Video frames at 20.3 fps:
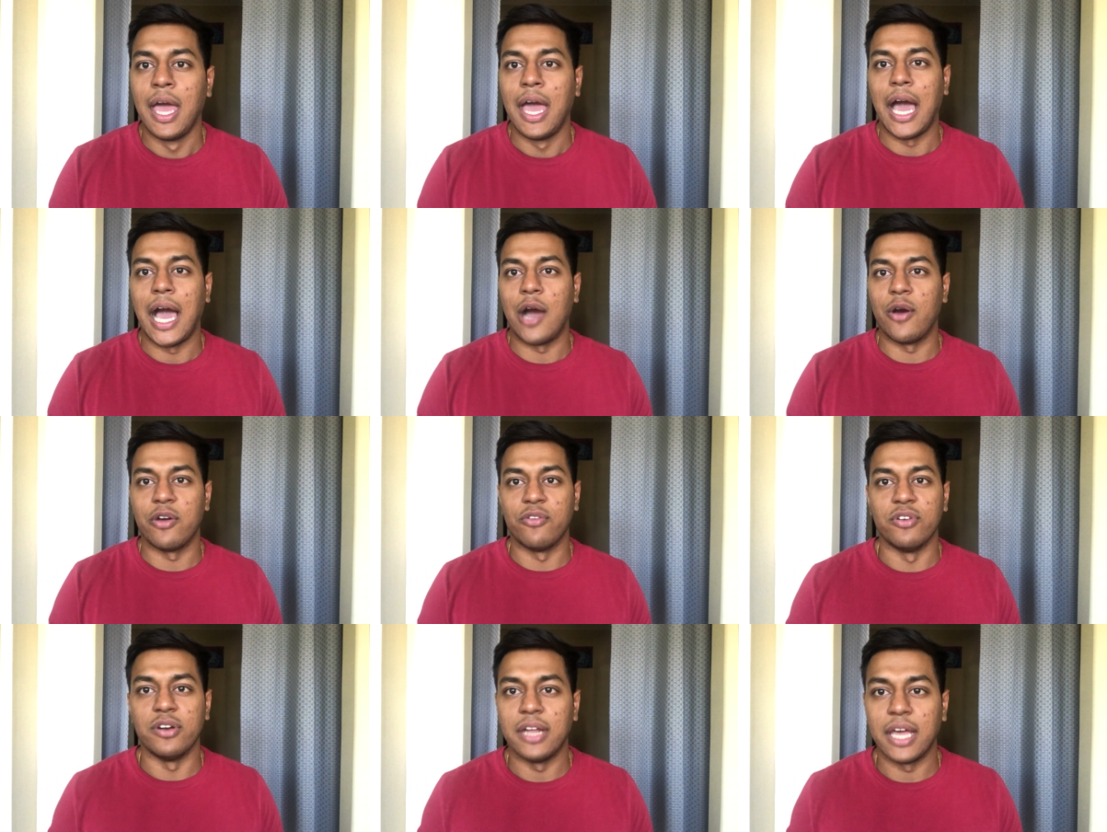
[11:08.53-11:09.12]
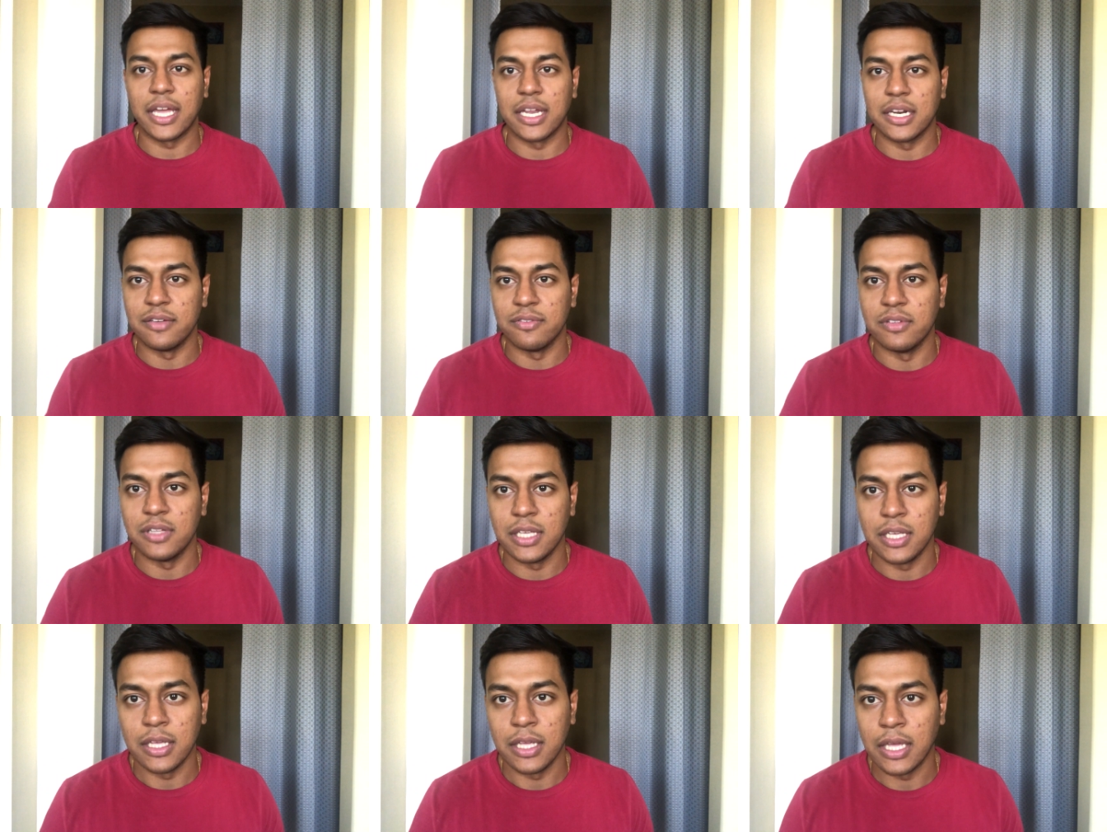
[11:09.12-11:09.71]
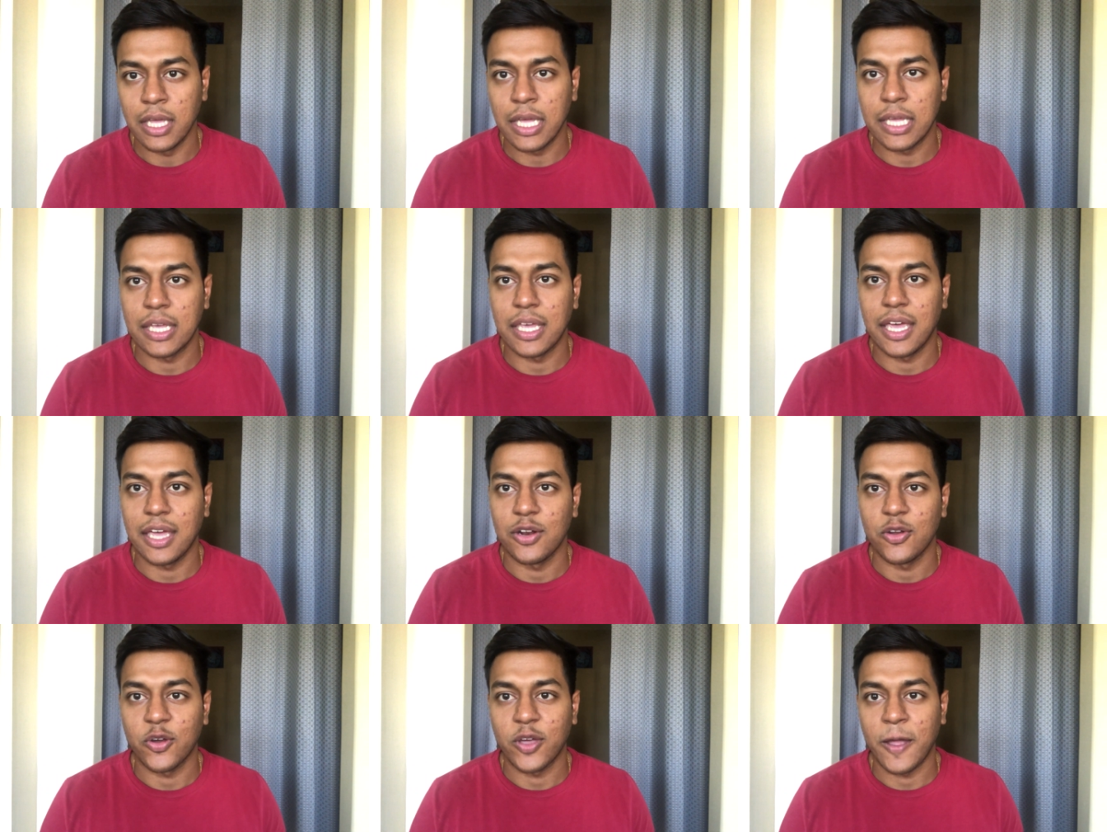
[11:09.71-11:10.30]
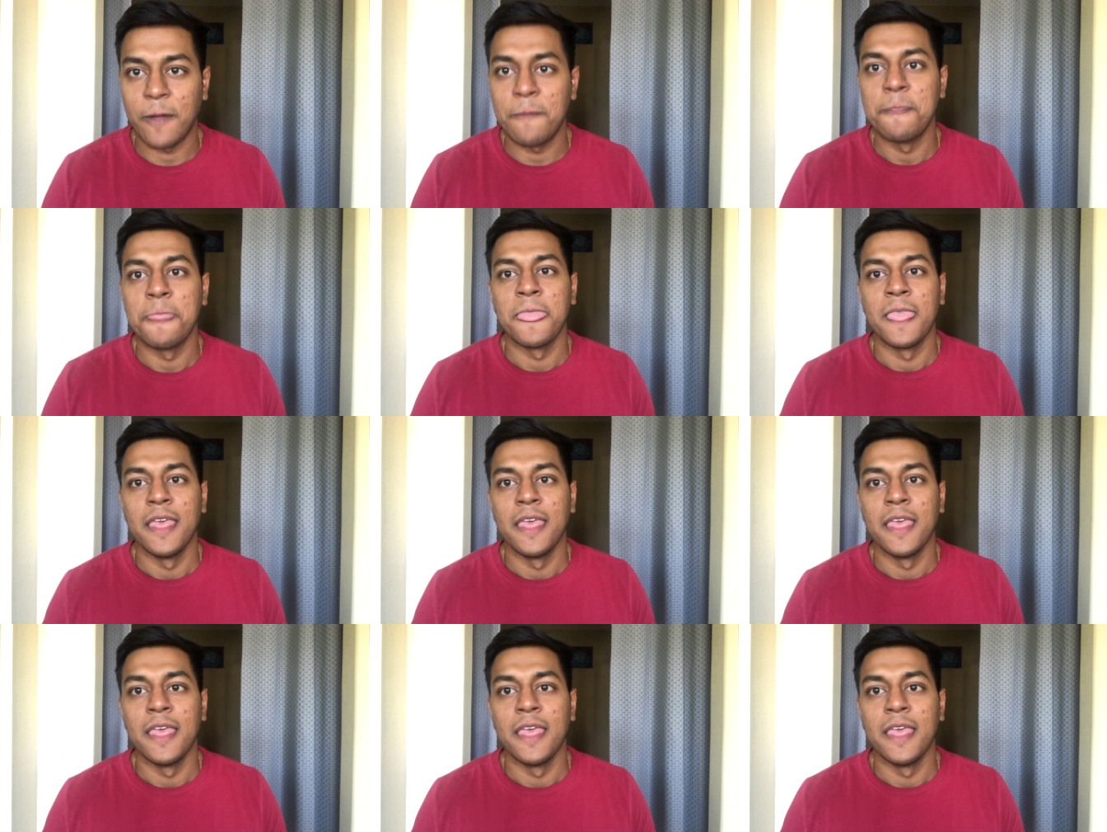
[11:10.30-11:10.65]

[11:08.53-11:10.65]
however negatively it can, okay?